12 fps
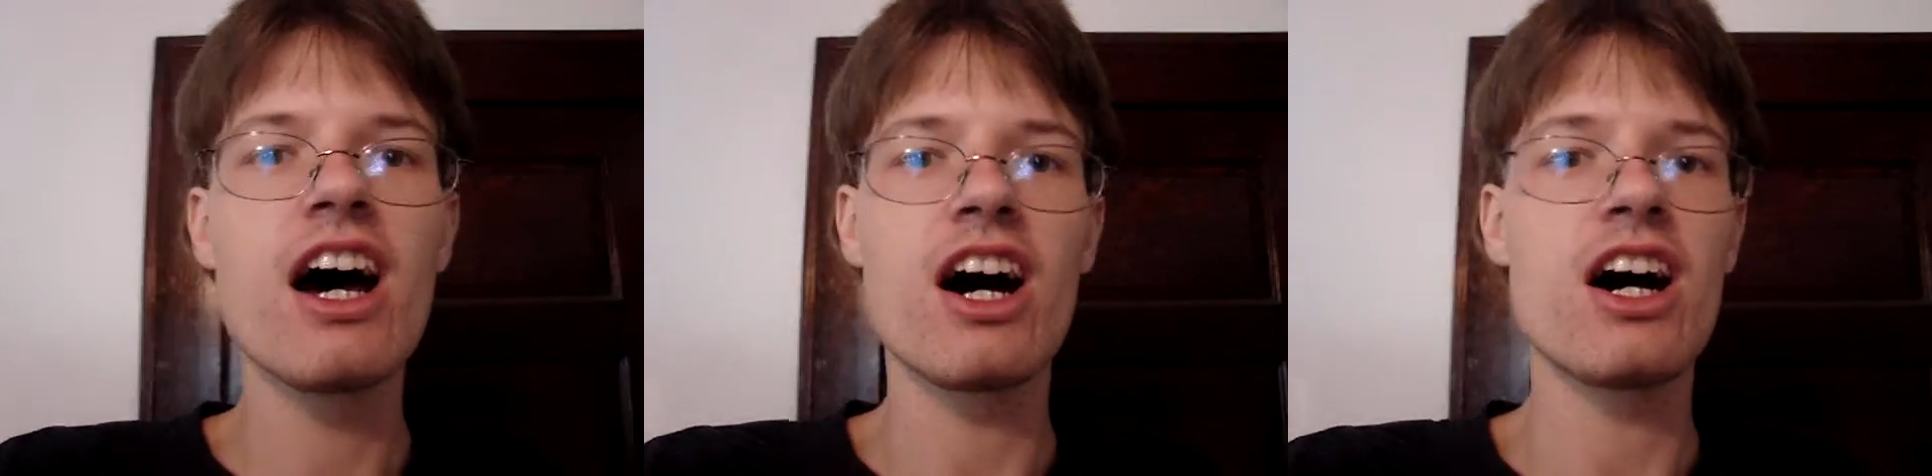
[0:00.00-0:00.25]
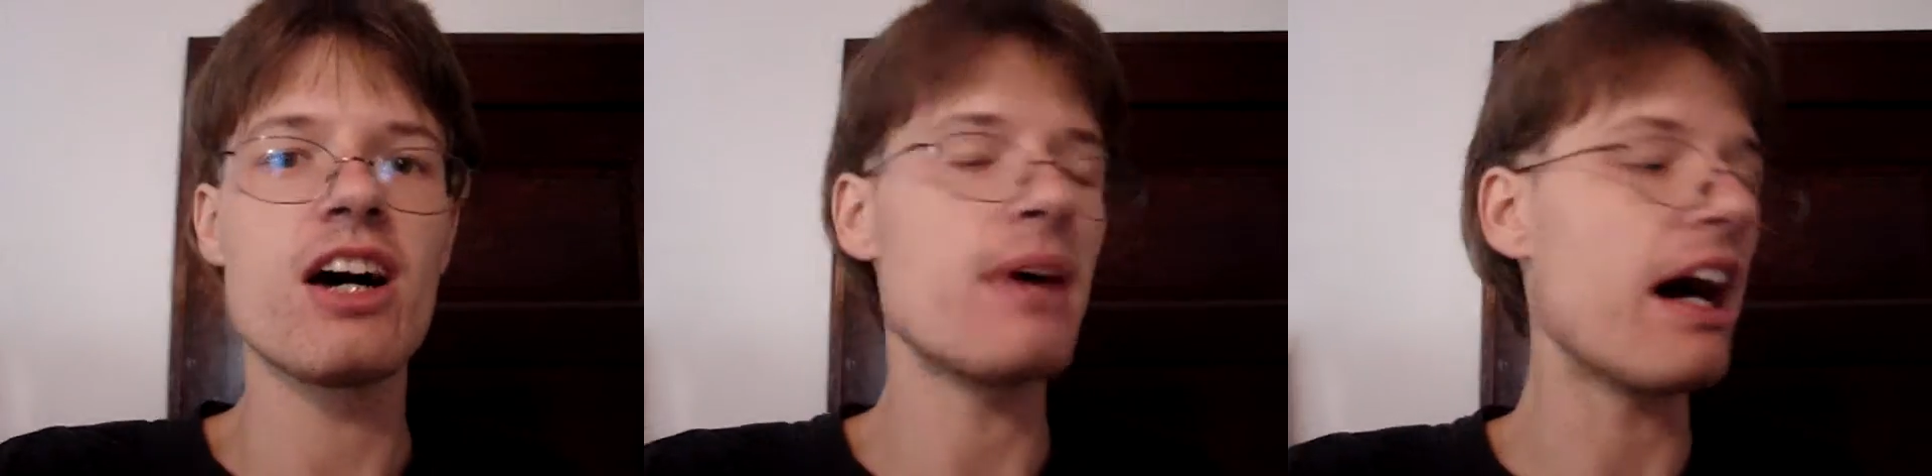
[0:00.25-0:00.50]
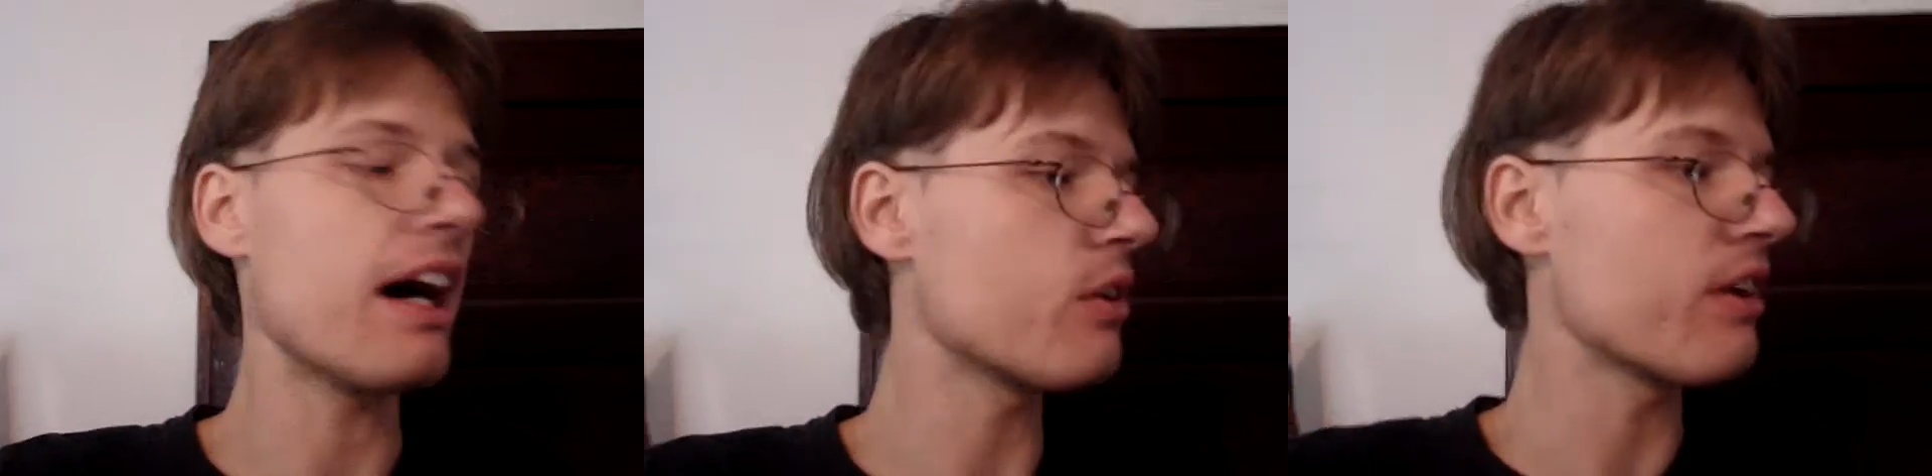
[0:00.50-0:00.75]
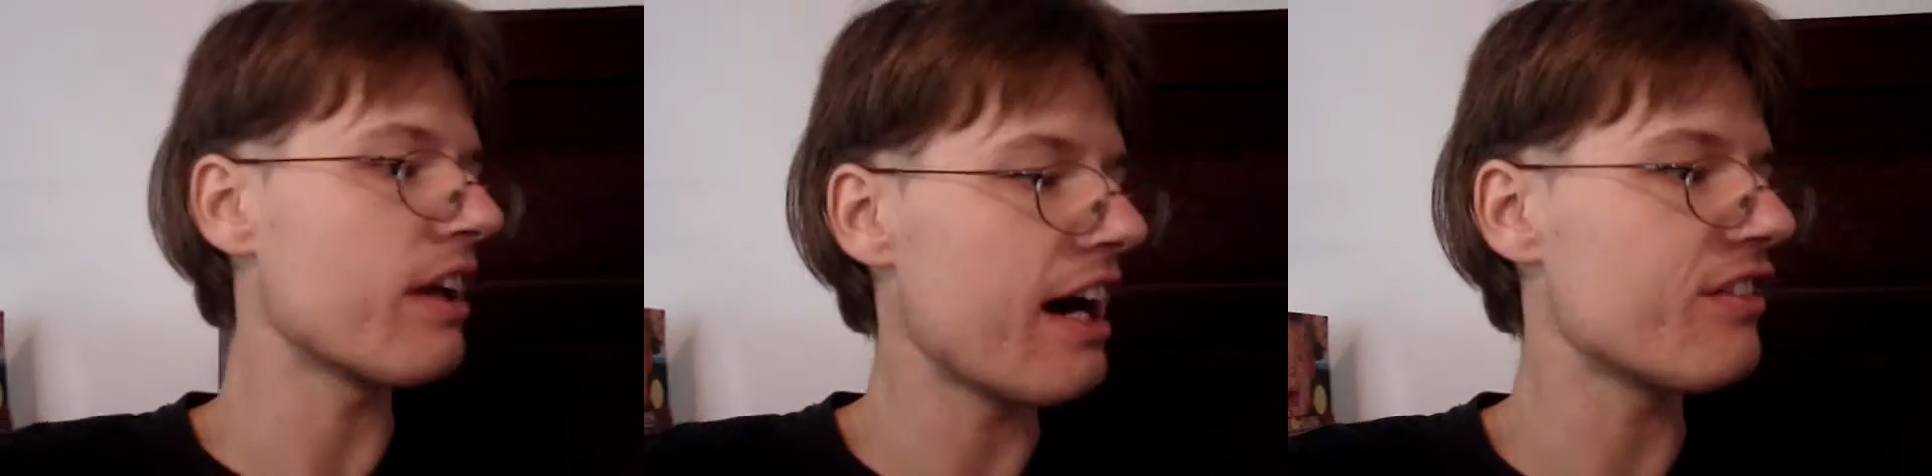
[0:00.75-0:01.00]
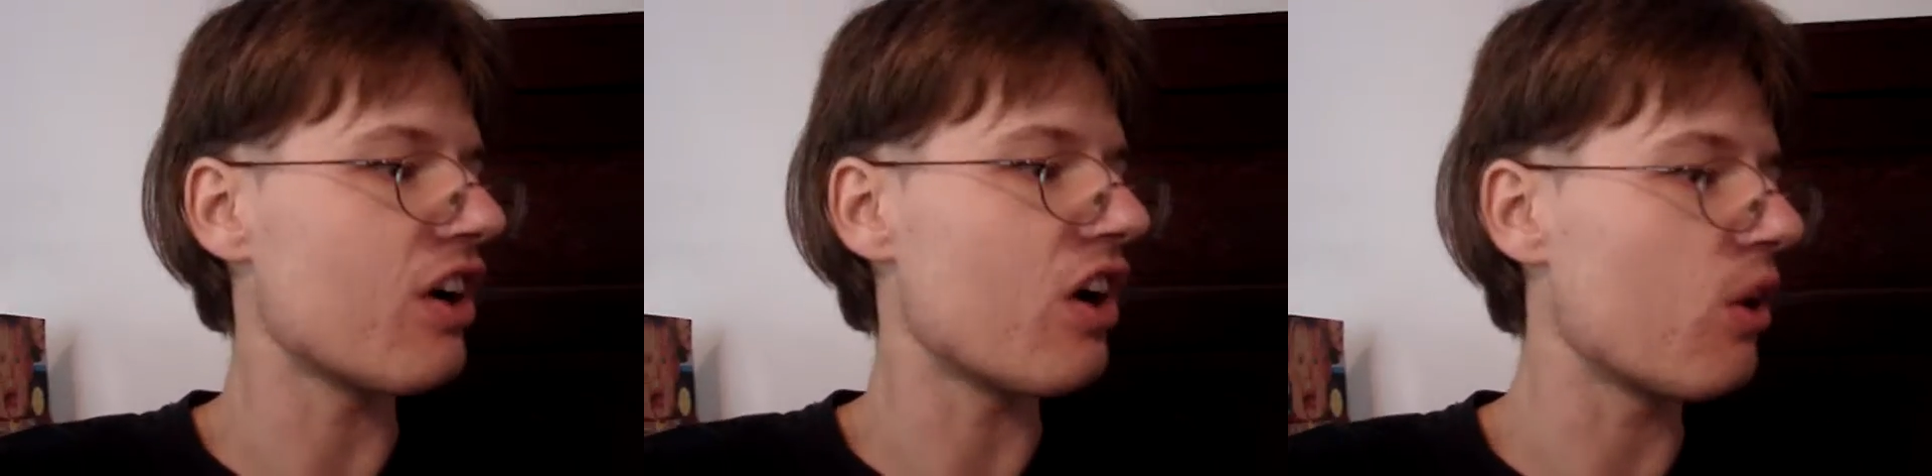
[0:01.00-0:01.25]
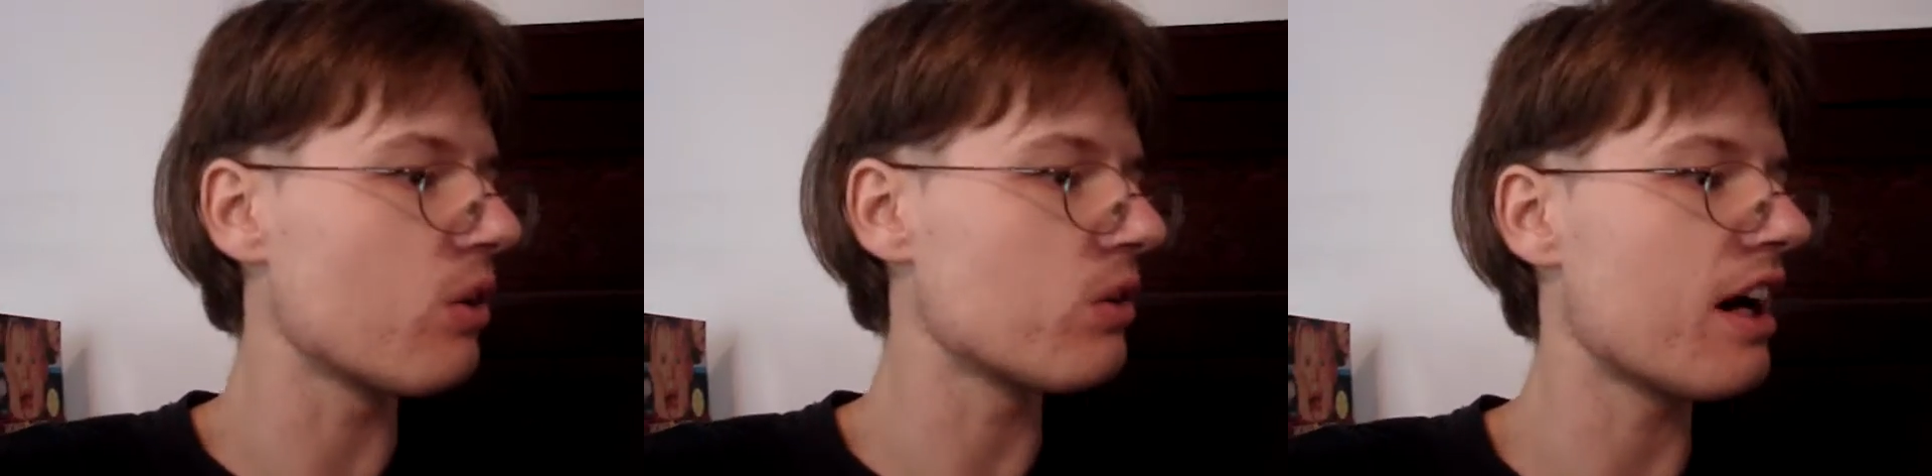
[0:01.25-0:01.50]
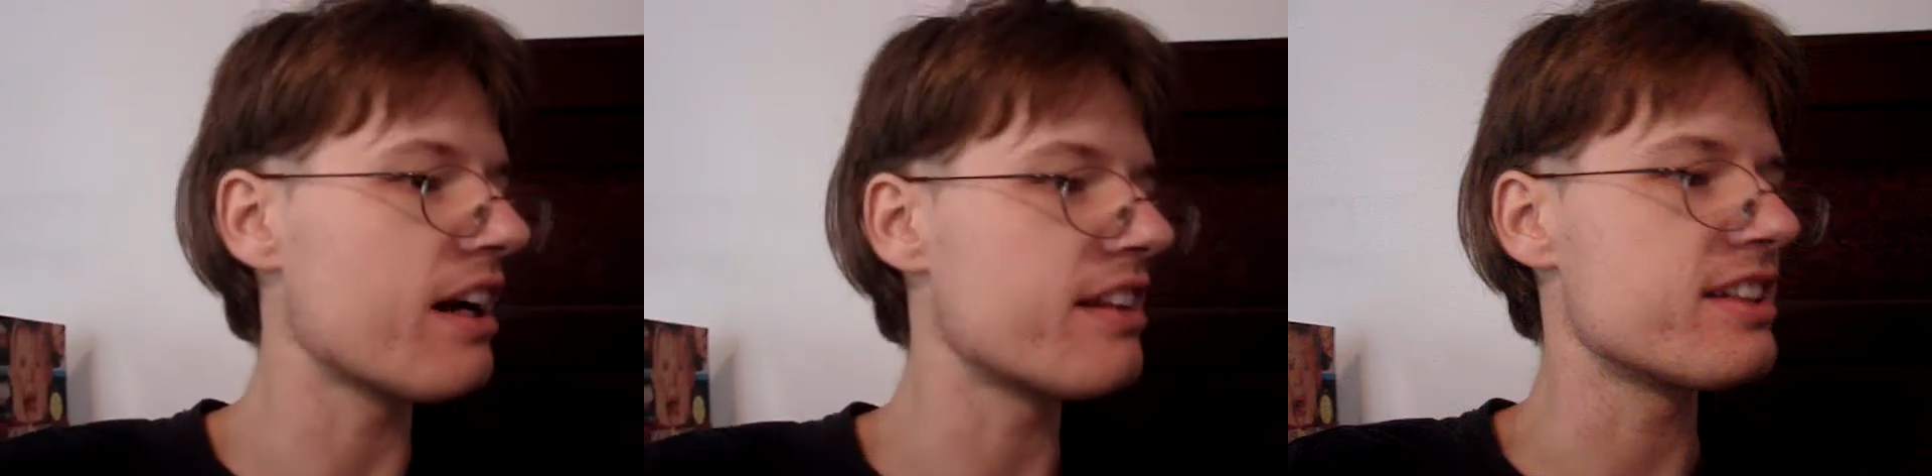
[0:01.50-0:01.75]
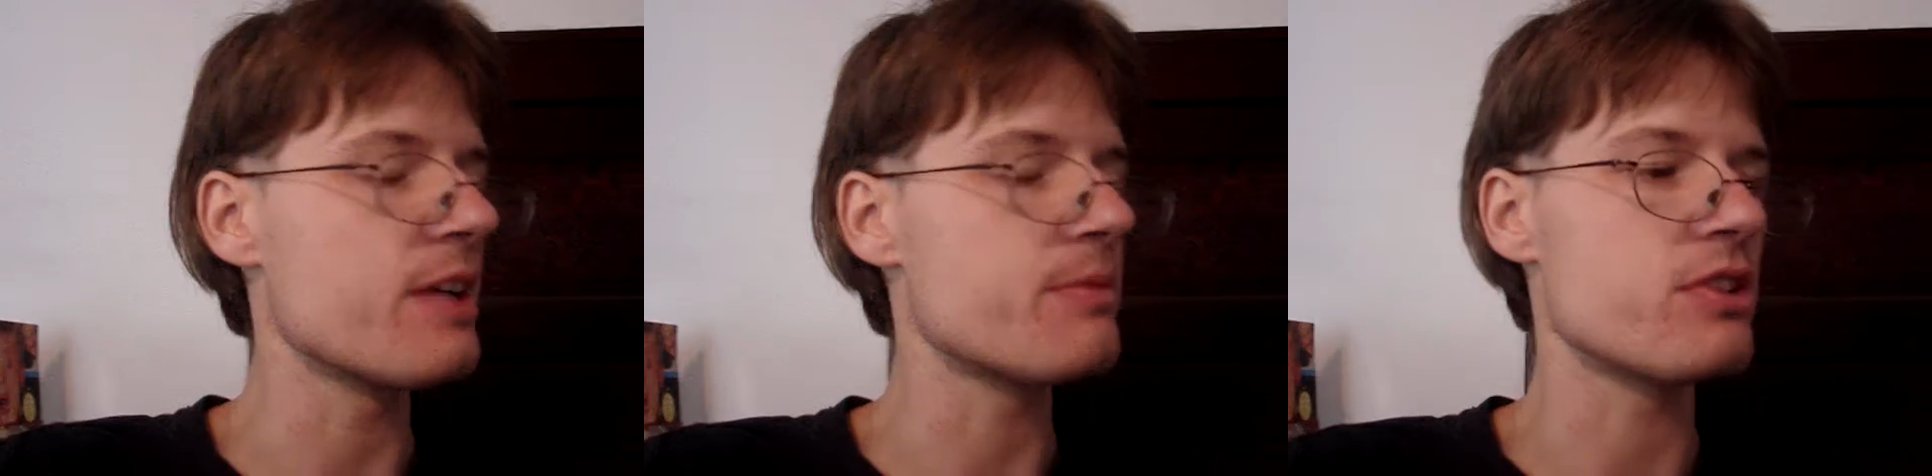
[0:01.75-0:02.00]
Um, I don't have a whole lot of
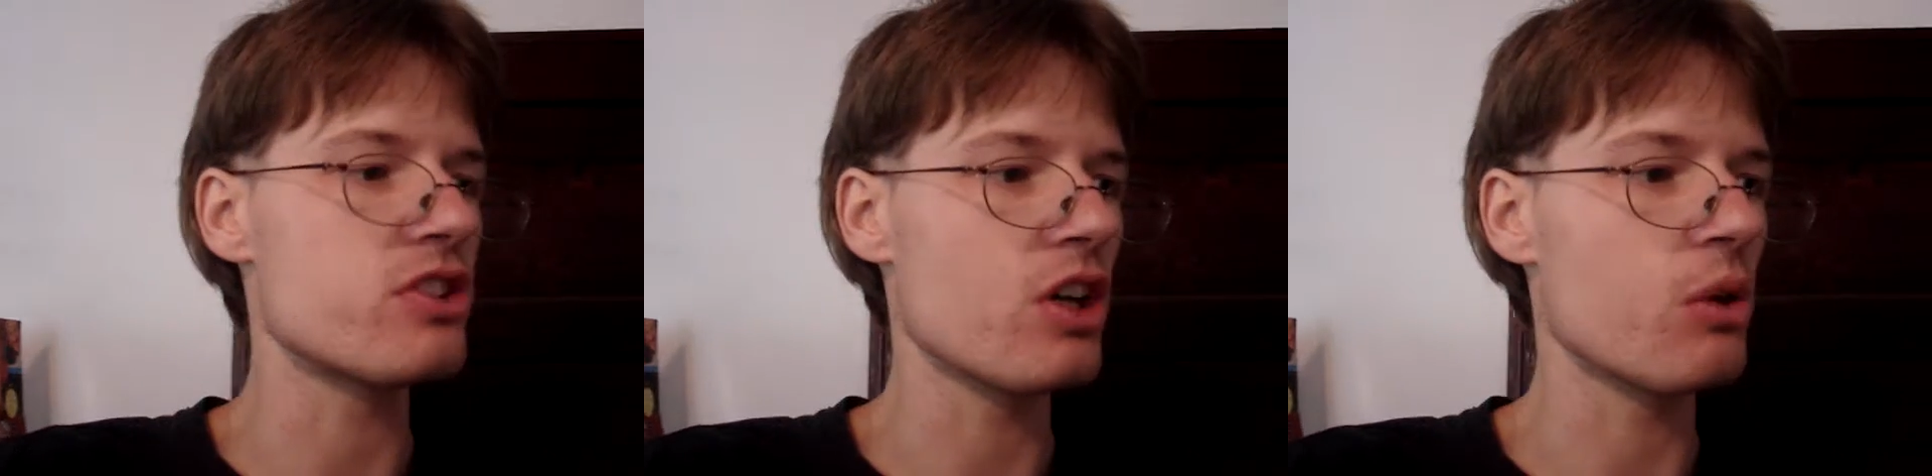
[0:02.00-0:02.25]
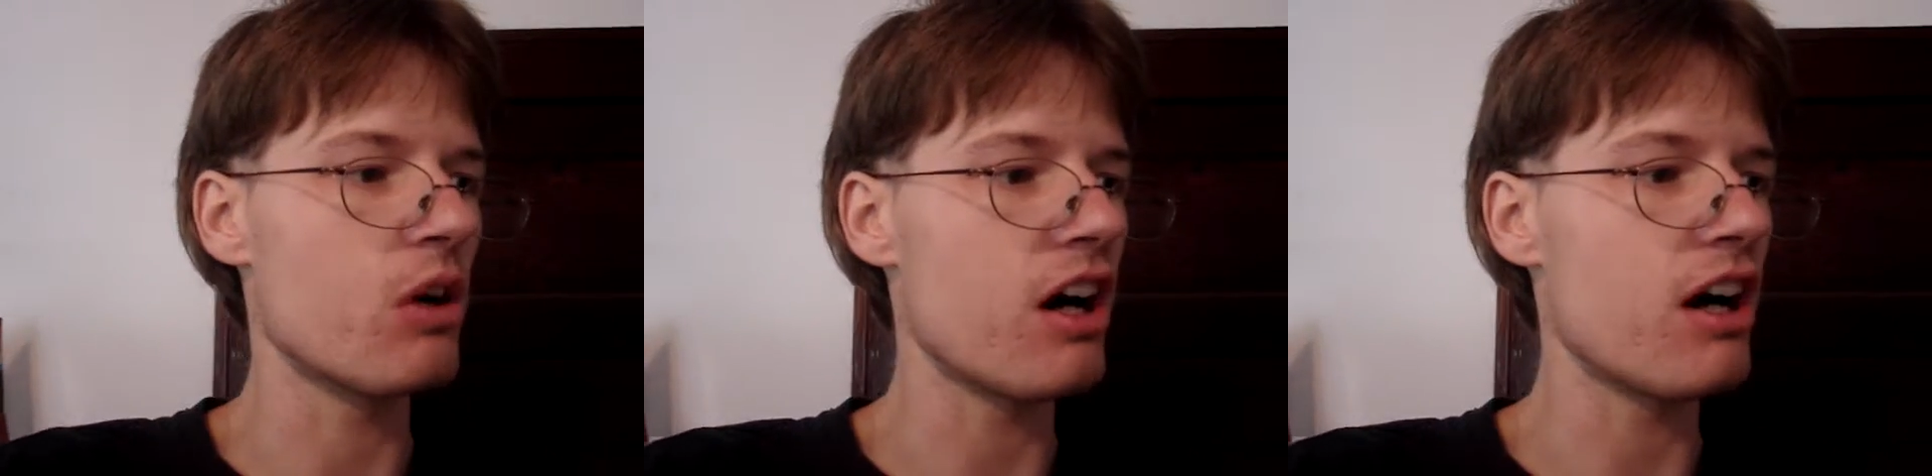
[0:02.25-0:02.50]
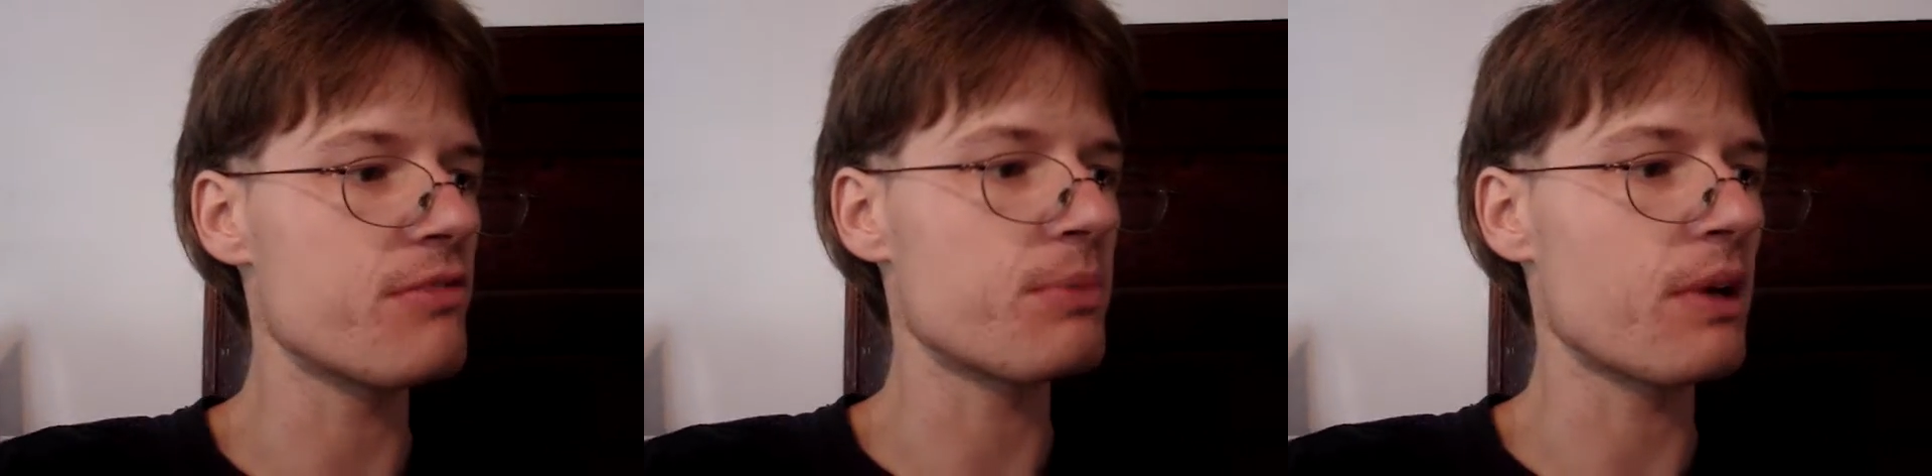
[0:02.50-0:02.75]
tapes to show off,